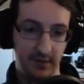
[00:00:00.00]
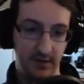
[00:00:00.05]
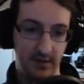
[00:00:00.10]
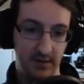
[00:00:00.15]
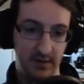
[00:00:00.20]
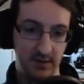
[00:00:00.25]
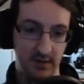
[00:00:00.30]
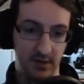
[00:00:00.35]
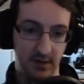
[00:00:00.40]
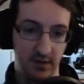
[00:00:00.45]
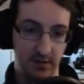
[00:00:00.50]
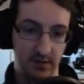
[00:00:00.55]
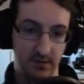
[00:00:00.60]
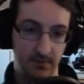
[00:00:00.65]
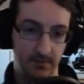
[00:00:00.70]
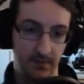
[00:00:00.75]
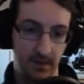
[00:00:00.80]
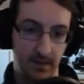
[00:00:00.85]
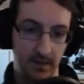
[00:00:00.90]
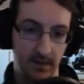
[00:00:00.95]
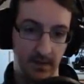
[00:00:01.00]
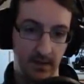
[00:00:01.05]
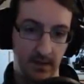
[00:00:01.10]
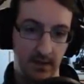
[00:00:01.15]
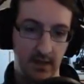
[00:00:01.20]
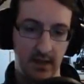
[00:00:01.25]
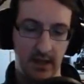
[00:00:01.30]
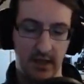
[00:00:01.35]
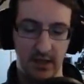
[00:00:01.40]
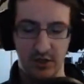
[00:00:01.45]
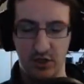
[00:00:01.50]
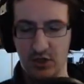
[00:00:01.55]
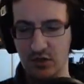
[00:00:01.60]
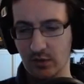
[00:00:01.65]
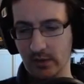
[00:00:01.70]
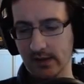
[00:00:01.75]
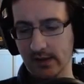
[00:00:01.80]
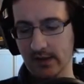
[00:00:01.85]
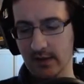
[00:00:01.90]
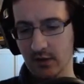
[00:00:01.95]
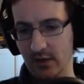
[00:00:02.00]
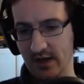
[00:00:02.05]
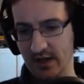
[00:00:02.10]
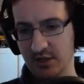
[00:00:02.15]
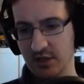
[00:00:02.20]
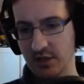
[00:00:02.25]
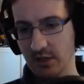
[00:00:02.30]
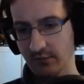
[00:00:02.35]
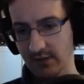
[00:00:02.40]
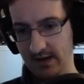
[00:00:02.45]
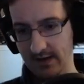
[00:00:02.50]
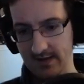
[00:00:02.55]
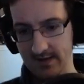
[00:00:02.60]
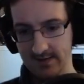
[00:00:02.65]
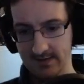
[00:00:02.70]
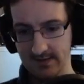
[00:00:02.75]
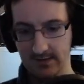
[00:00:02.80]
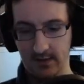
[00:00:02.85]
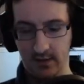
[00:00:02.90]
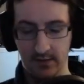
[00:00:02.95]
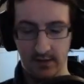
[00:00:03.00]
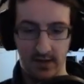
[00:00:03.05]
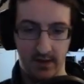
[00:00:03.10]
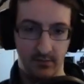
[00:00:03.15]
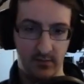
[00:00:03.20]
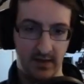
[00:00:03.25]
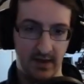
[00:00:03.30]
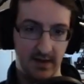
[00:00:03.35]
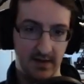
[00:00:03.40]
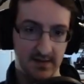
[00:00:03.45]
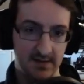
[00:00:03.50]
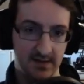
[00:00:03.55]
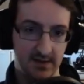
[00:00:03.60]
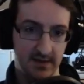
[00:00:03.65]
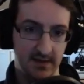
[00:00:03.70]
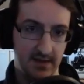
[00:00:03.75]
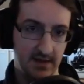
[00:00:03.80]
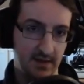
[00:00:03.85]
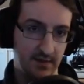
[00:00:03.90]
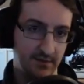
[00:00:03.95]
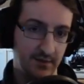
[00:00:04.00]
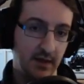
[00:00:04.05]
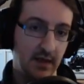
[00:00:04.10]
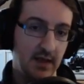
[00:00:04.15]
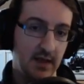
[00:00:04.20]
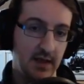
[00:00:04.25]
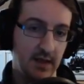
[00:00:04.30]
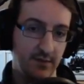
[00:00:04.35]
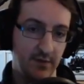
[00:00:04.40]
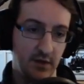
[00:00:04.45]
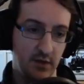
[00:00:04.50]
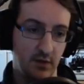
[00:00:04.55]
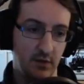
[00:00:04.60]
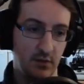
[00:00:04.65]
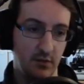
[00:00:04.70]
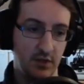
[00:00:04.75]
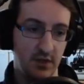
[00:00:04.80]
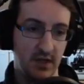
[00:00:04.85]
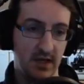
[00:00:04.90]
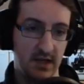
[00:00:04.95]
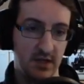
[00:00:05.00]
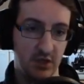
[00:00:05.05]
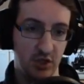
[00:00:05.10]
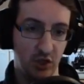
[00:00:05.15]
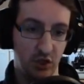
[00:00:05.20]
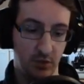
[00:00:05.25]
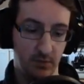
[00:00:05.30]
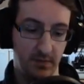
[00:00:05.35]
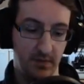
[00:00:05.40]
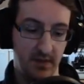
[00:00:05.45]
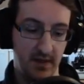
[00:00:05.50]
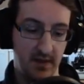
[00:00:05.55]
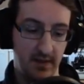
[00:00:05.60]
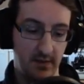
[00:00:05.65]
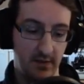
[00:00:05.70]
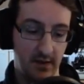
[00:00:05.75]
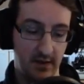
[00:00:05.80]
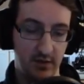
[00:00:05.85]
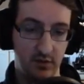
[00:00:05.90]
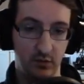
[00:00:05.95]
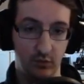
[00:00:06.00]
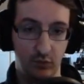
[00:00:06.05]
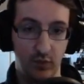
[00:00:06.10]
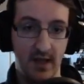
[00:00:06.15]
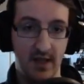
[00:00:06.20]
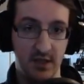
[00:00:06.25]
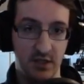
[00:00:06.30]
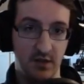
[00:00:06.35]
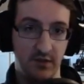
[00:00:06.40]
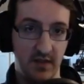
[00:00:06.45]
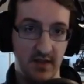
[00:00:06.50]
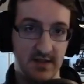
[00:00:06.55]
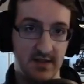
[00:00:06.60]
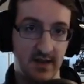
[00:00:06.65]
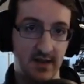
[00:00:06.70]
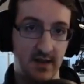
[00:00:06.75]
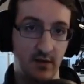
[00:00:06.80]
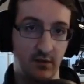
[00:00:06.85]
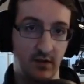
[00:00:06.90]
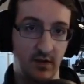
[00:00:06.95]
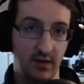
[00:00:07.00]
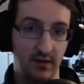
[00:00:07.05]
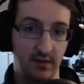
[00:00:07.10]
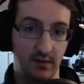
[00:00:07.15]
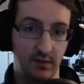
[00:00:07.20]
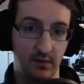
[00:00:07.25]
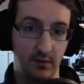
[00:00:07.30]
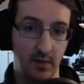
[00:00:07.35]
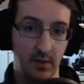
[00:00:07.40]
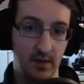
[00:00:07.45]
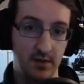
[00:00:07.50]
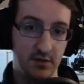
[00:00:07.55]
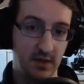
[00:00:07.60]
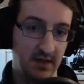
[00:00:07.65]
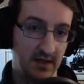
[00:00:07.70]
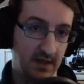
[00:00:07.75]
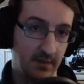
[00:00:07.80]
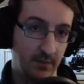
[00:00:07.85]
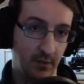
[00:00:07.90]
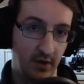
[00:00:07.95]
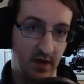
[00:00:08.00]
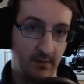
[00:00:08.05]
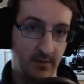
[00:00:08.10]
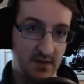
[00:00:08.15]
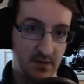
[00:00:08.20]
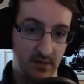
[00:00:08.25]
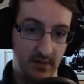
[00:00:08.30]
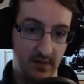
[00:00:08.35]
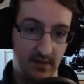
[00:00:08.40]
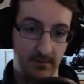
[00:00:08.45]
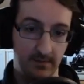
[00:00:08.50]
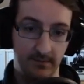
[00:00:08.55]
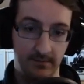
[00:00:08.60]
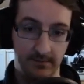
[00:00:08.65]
Sword. I should just quickly note actually on Relentless Cleave, if you charge it up, the actual range of the attack increases as well, so you can hit more enemies with it.